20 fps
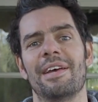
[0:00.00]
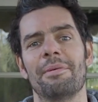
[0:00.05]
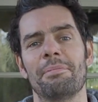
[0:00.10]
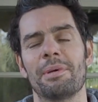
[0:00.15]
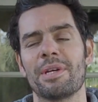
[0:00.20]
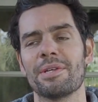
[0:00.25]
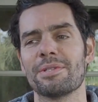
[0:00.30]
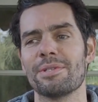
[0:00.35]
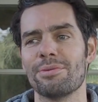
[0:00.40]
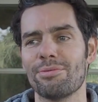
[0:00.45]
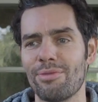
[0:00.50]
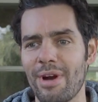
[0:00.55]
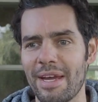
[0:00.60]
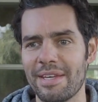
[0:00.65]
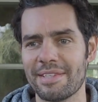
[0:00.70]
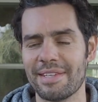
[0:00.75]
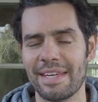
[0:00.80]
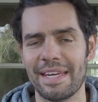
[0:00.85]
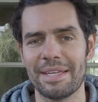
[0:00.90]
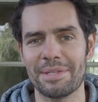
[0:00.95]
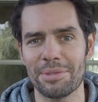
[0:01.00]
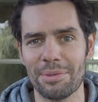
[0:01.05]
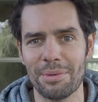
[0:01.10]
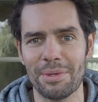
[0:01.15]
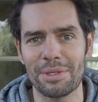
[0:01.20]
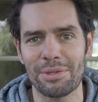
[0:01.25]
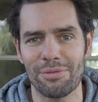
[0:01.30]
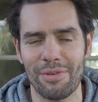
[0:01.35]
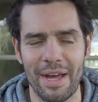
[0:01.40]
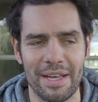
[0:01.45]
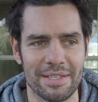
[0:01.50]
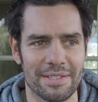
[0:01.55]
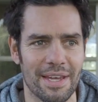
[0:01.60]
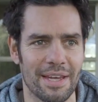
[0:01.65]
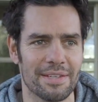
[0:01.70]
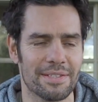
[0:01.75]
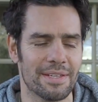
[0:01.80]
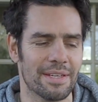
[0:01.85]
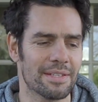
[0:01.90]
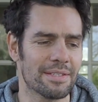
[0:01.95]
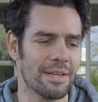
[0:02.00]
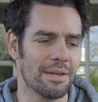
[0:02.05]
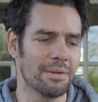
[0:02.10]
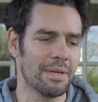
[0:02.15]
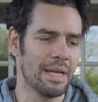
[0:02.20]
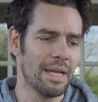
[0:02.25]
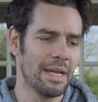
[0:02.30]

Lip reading: because the racing is always fantastic. So,